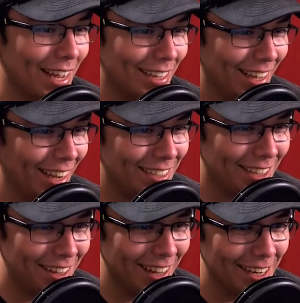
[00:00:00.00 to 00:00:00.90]
that, that's
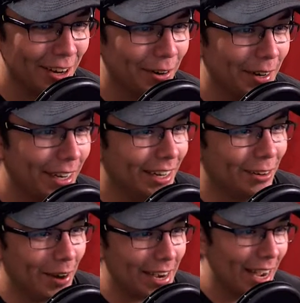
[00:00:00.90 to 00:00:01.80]
all I know
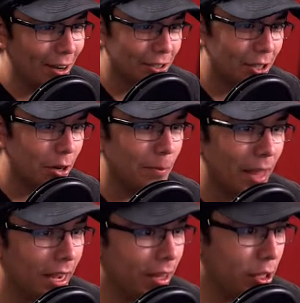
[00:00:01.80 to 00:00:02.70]
right now. So,
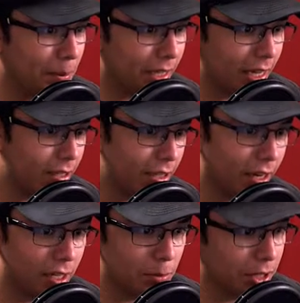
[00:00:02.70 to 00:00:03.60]
hello, SpillTender. Your
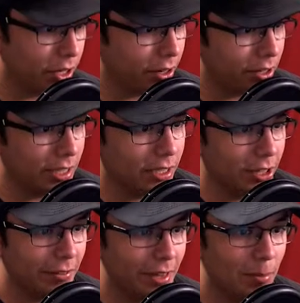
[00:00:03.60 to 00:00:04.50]
customers are thirsty.
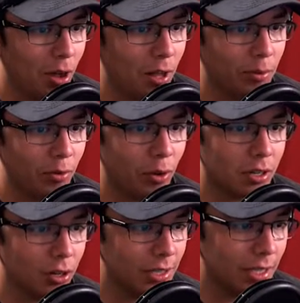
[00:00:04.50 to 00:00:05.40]
Serve them all before
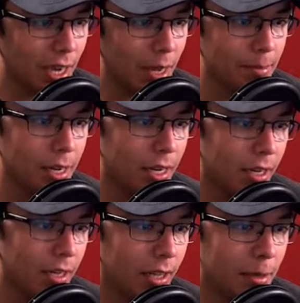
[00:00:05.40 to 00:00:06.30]
closing time.
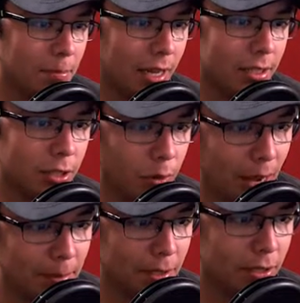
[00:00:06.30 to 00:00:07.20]
Click plus
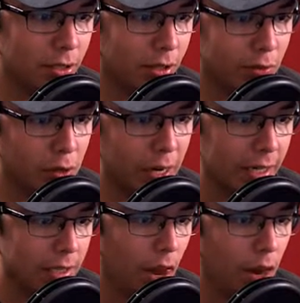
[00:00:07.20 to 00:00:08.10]
swipe to serve
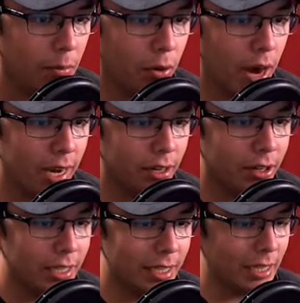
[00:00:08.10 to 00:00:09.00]
drinks. More
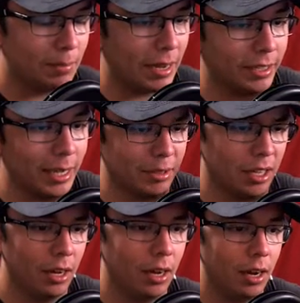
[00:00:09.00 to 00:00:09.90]
accuracy is better tips.
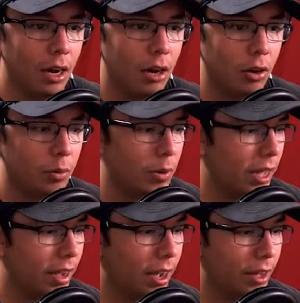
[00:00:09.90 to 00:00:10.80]
Oh, well,
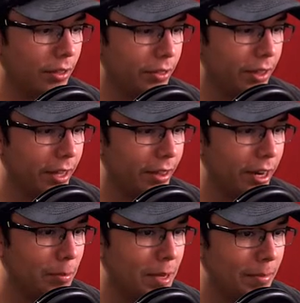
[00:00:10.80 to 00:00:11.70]
I, th then
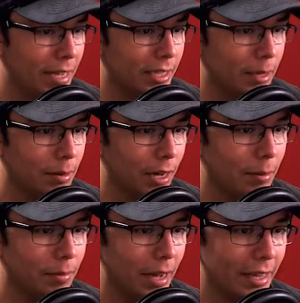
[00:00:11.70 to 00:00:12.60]
I'll be amazing
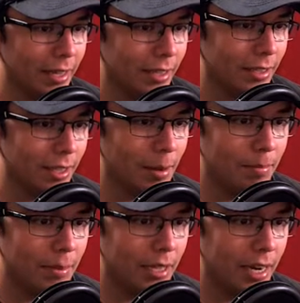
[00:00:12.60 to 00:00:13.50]
at this.
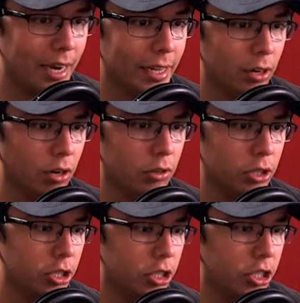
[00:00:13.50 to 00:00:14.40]
I'm Canadian. Oh,
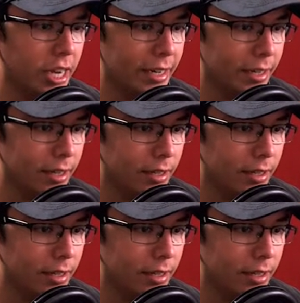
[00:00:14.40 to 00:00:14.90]
shit.